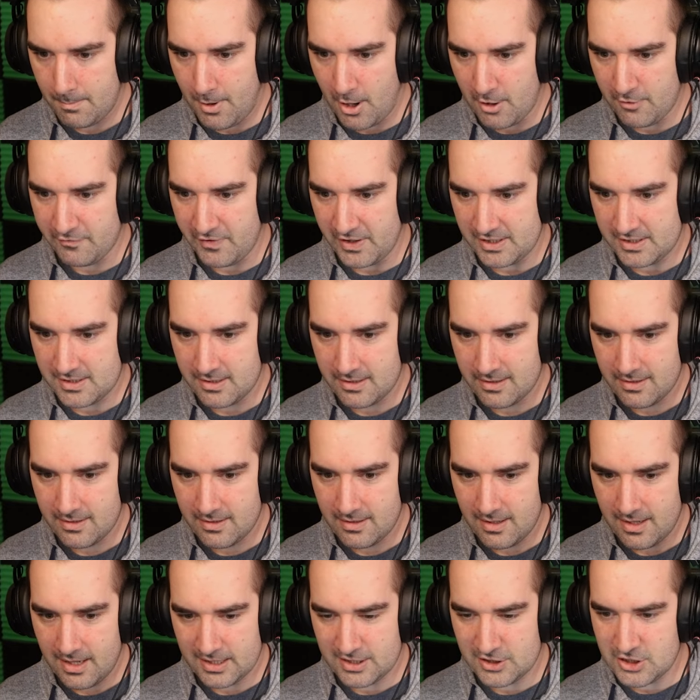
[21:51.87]
Perfect.
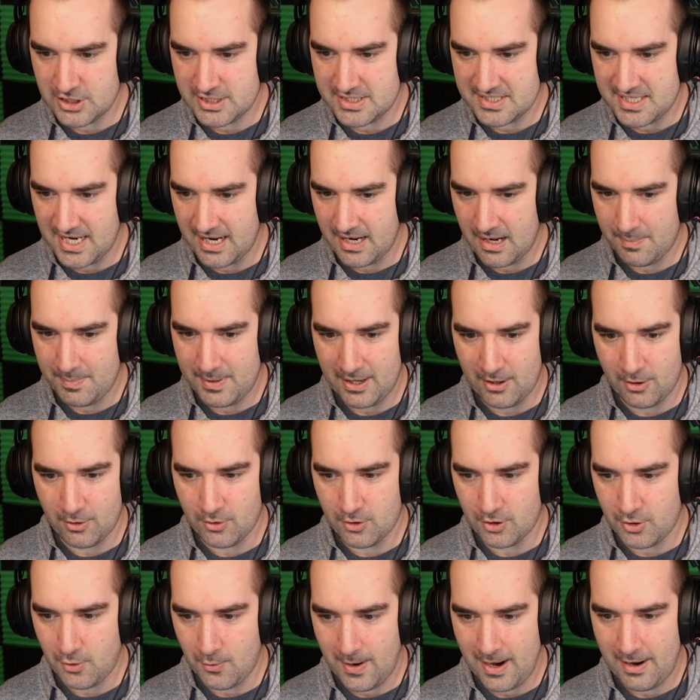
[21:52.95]
We can just stand up here and
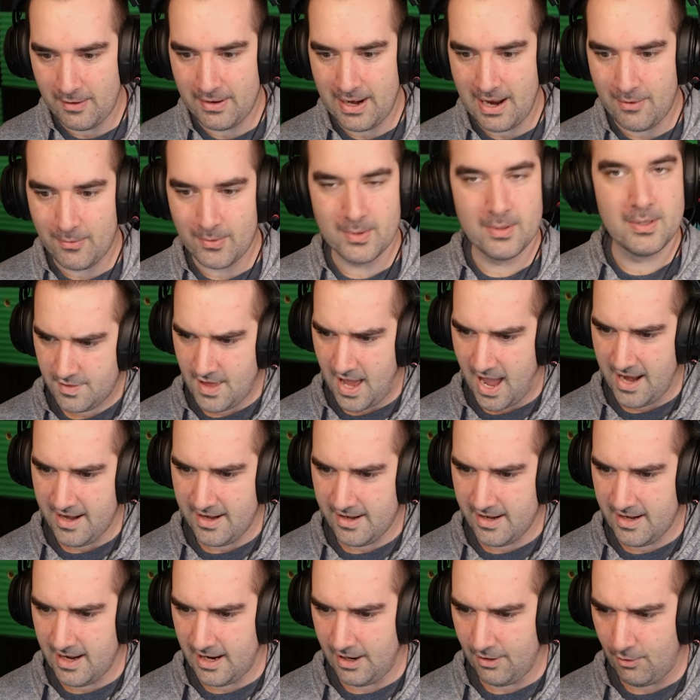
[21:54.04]
look around now. That
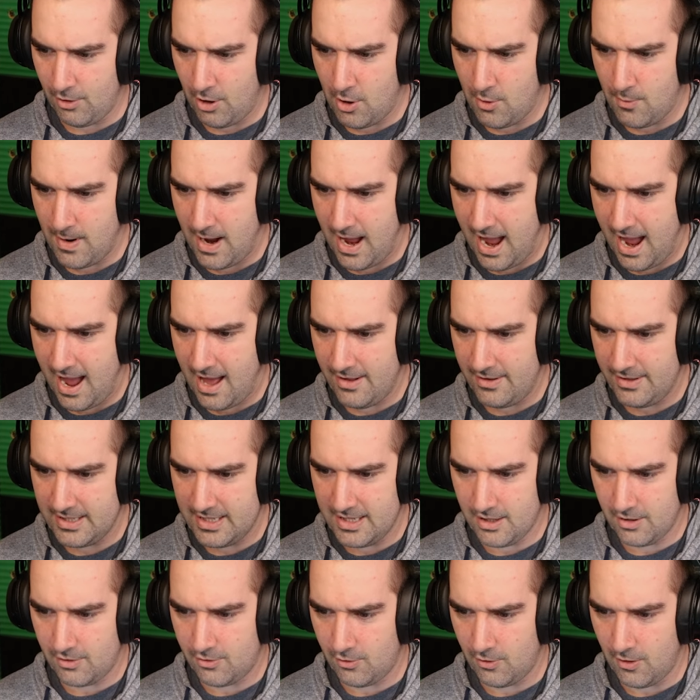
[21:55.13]
narrow
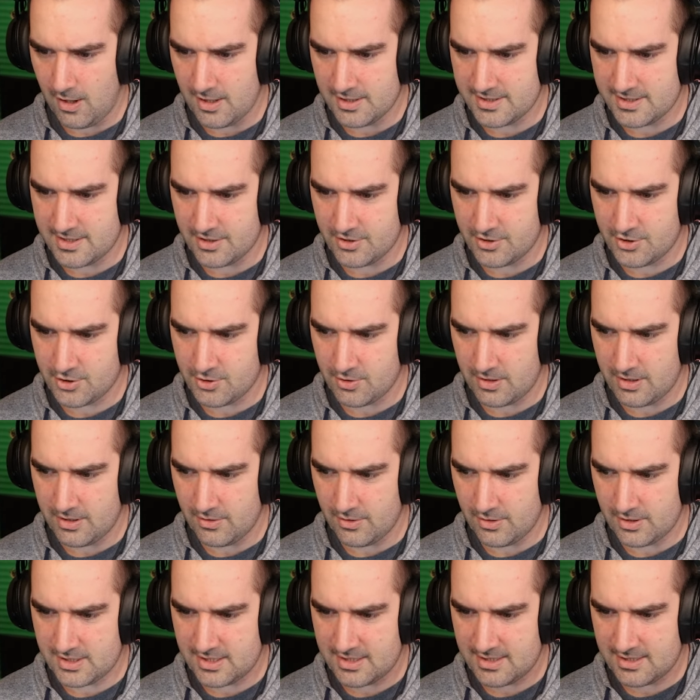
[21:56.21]
alley across the street
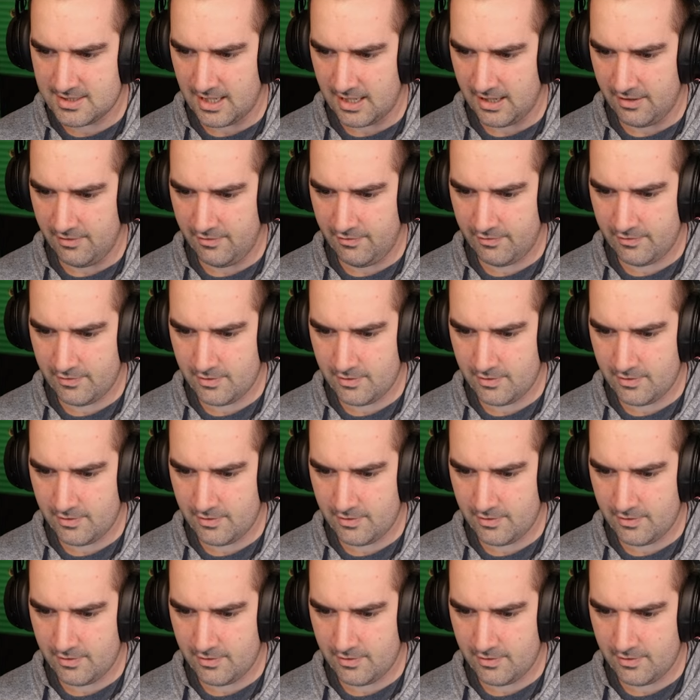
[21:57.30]
looks safe.